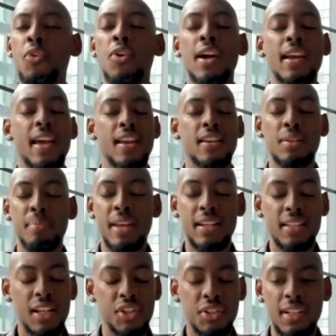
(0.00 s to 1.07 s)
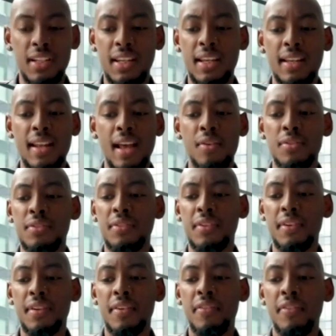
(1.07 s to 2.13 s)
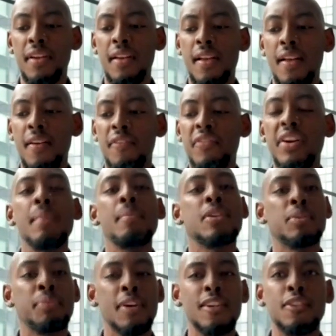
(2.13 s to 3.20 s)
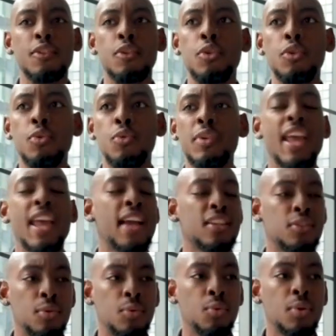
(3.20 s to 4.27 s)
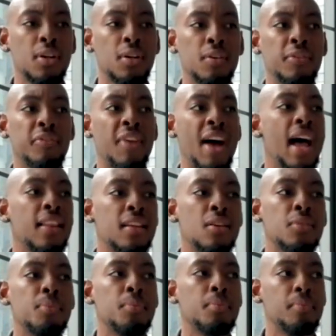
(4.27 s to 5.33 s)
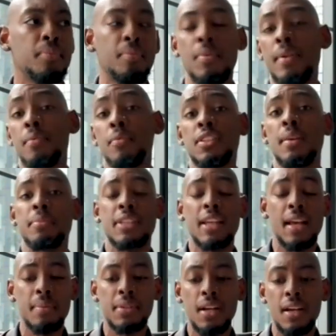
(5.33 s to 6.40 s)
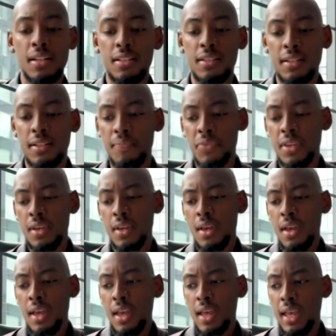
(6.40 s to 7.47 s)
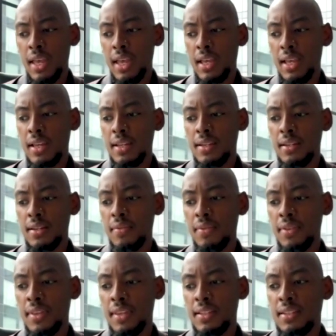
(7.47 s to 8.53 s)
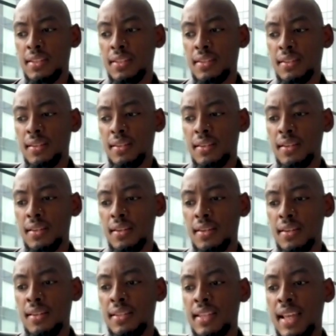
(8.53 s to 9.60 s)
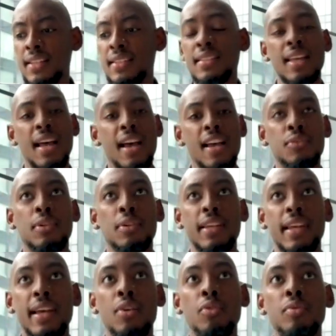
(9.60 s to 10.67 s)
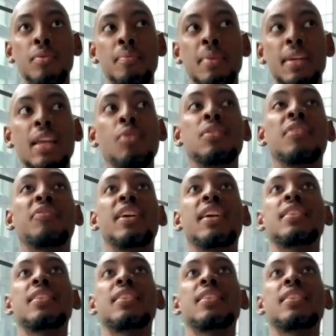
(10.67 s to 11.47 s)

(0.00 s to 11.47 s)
Before I got into meditation again, I was very much a person who reacted to the world violently sometimes, honestly. And this exercise really helped me.